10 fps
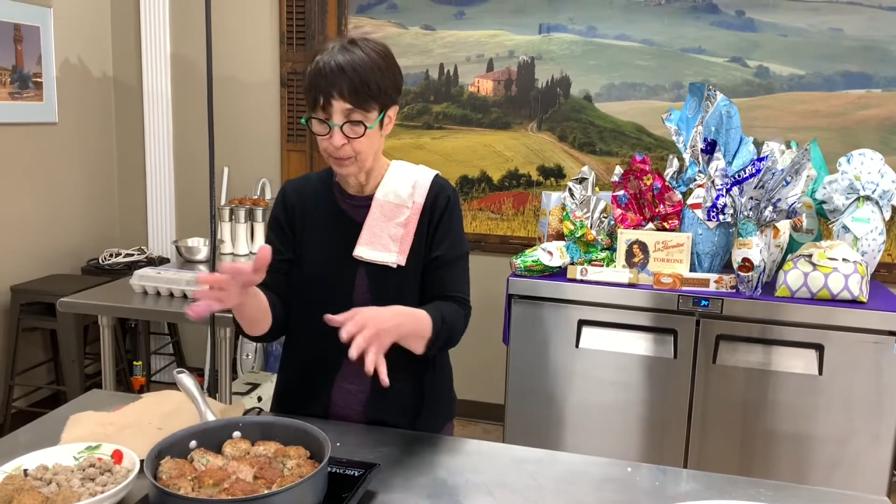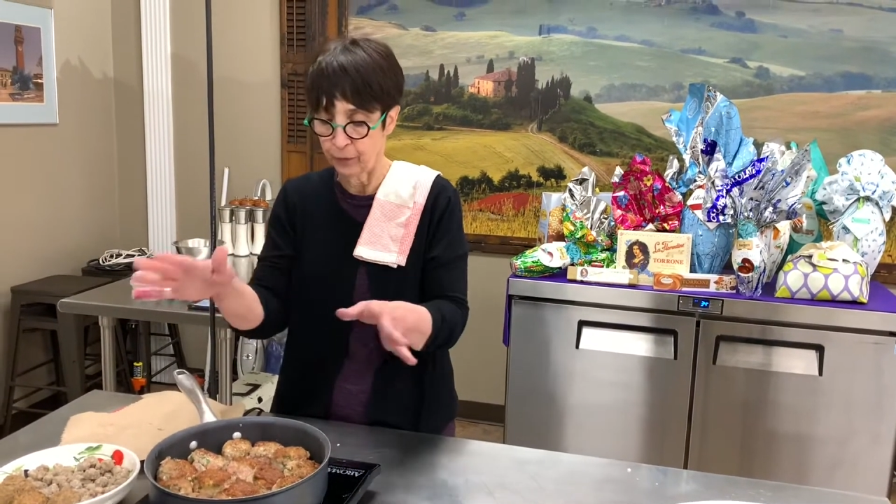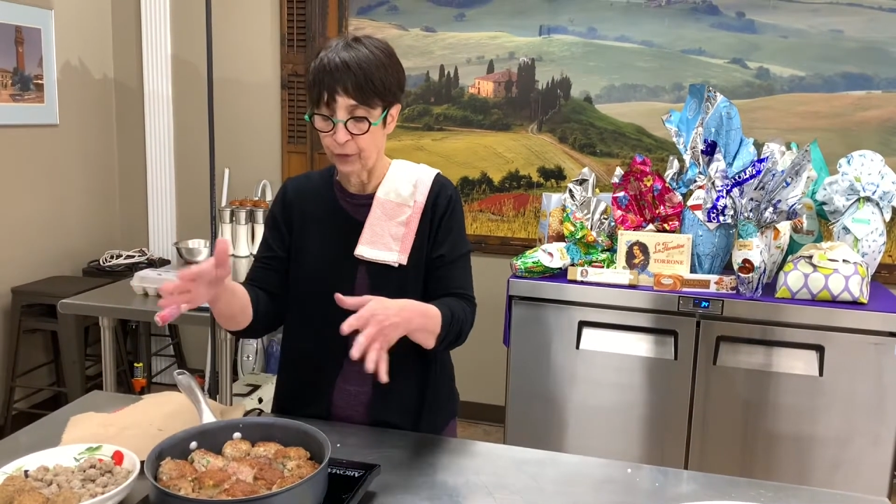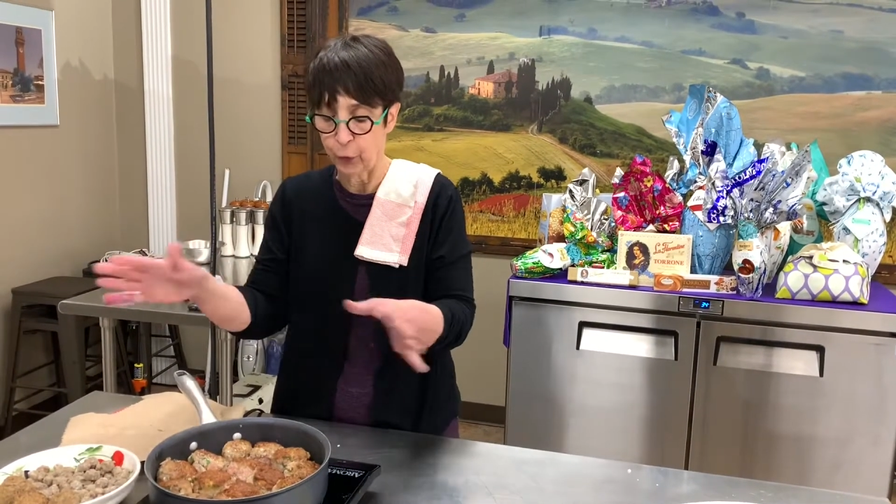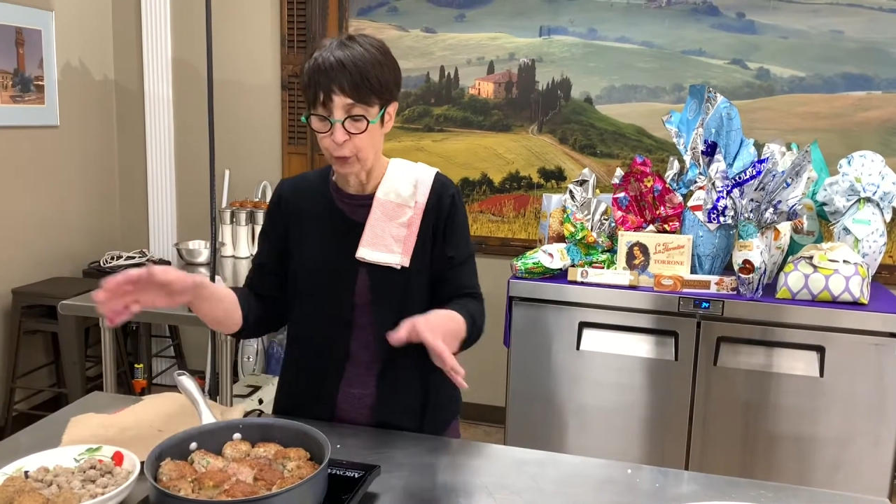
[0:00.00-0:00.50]

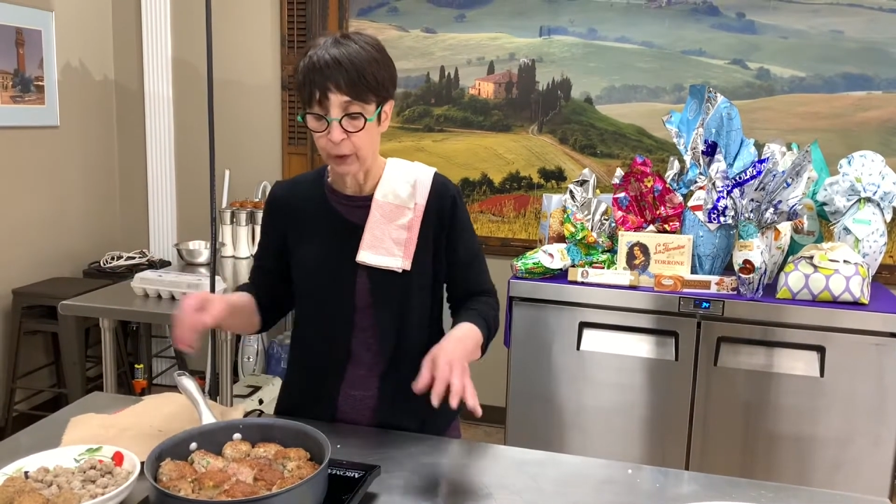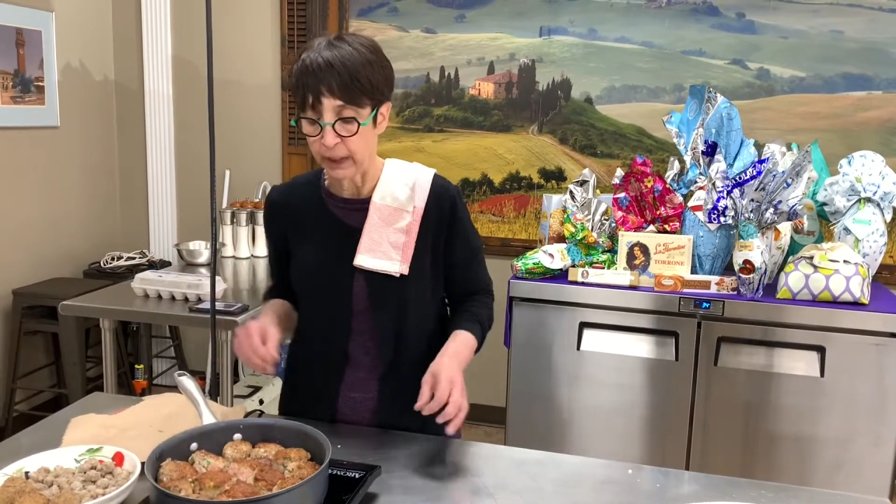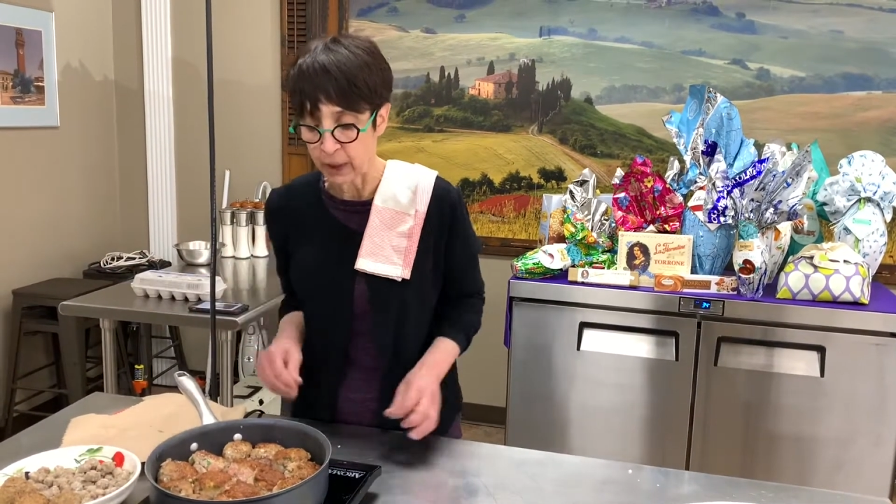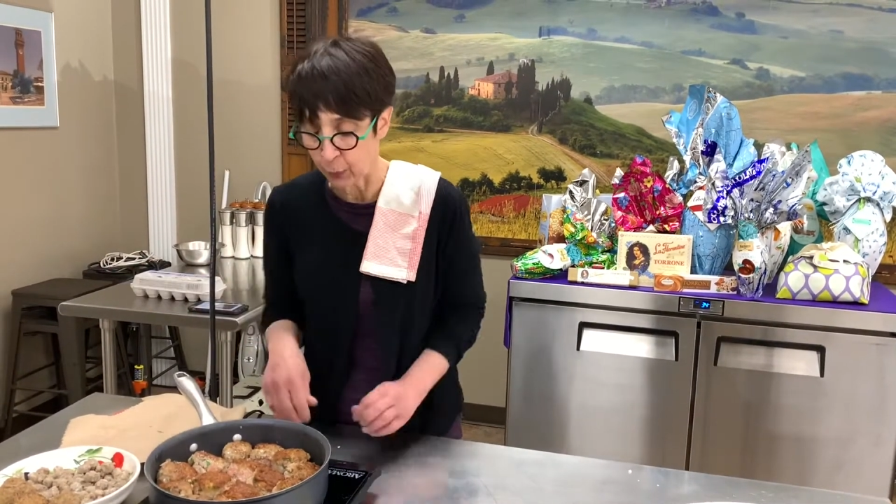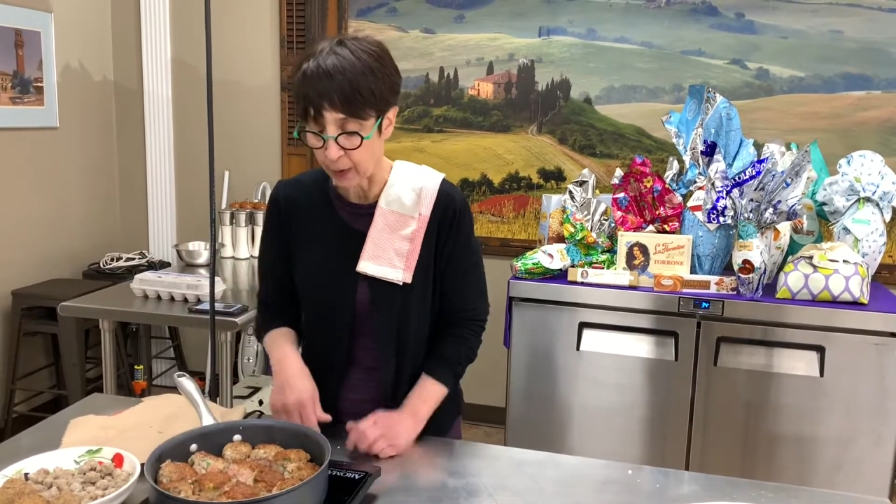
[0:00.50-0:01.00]
food
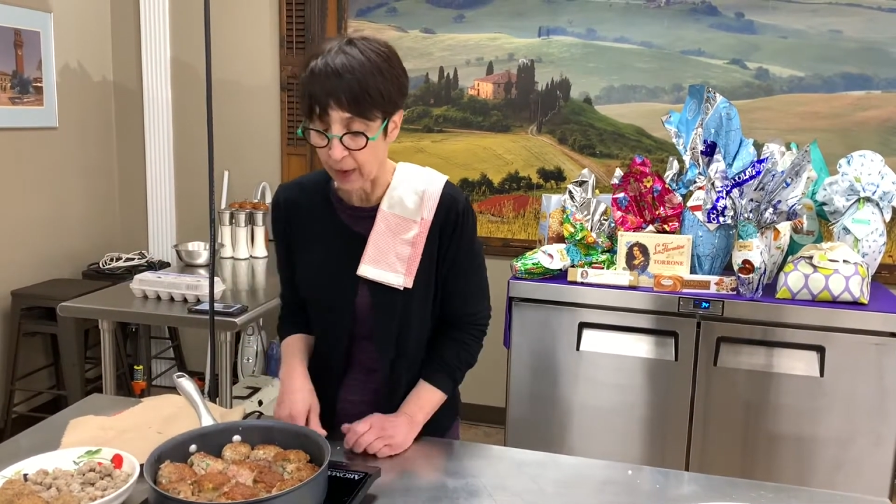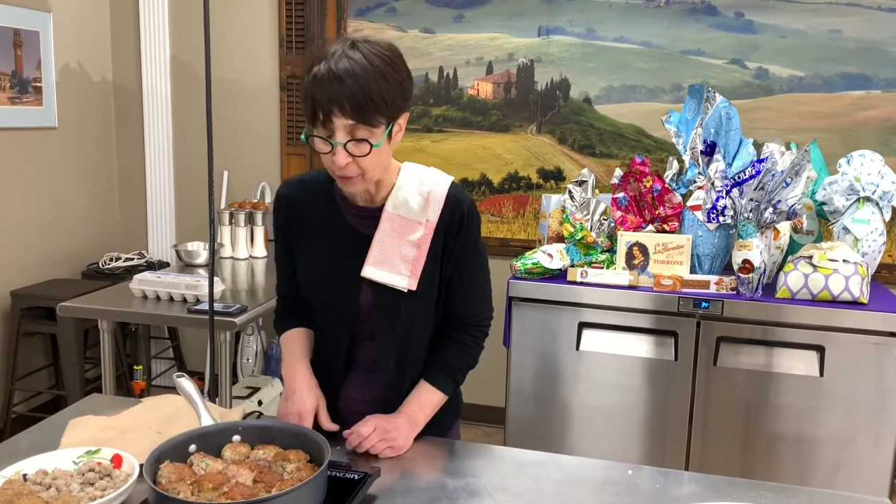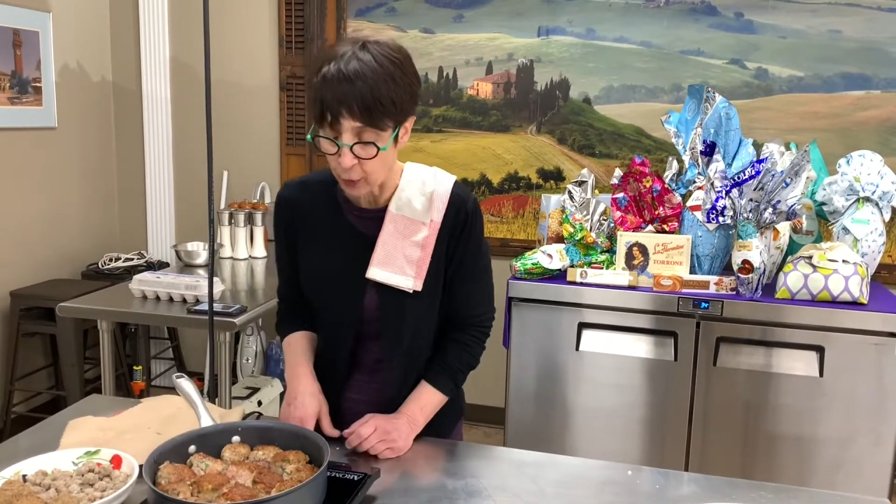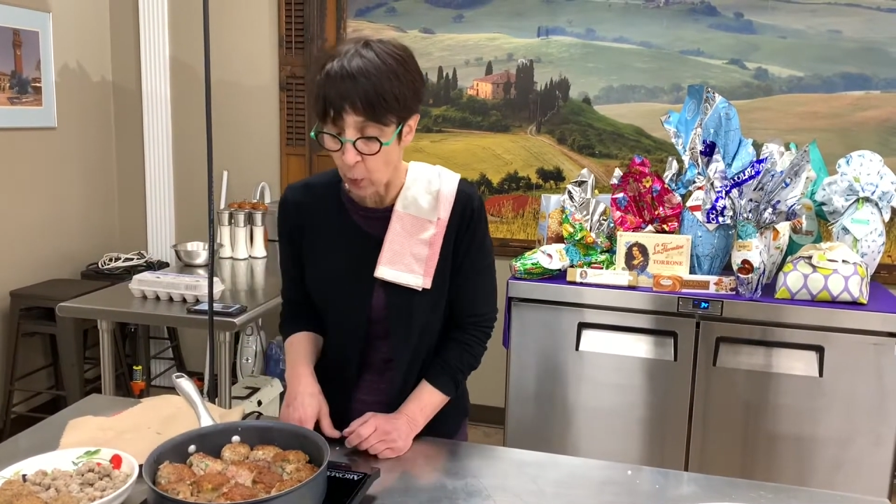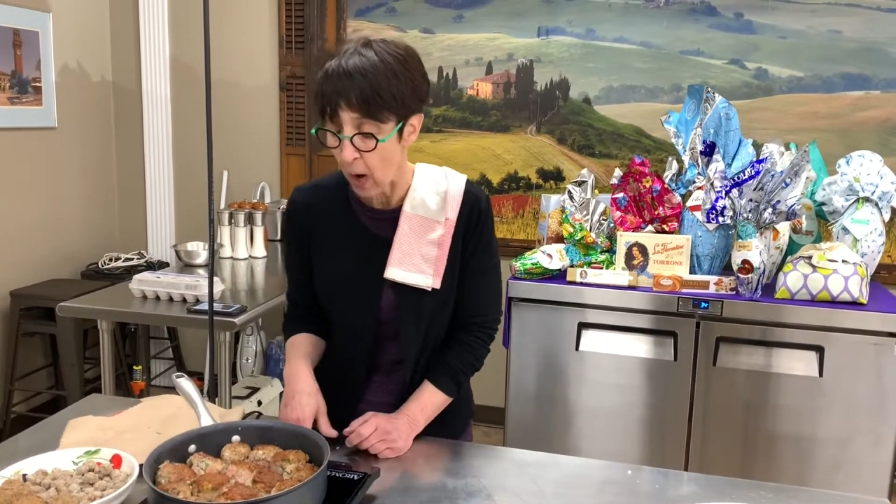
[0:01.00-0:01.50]
release, whatever
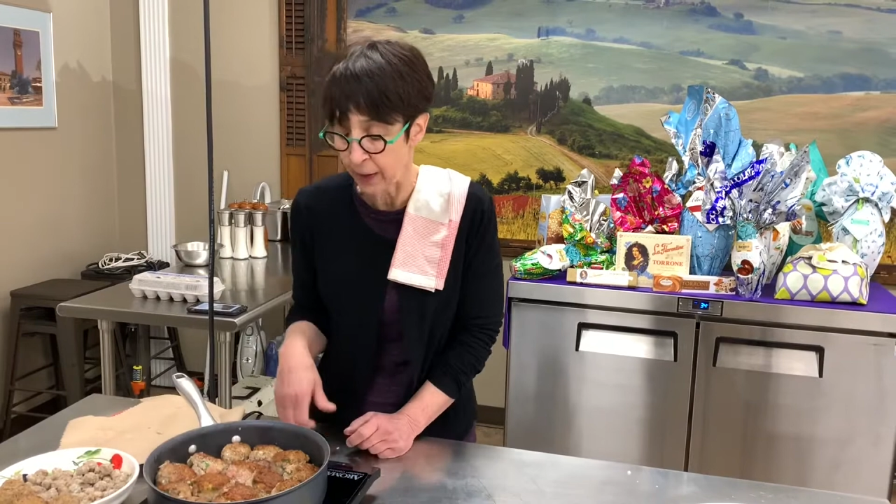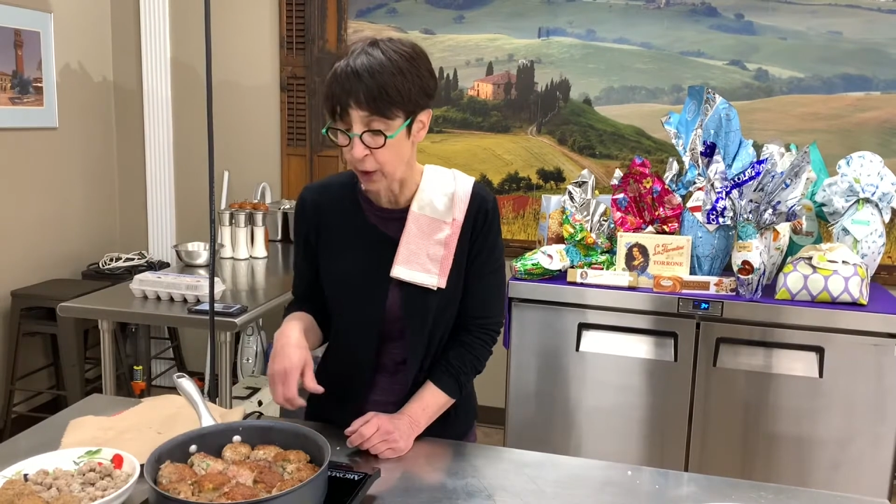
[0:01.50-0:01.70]
you want to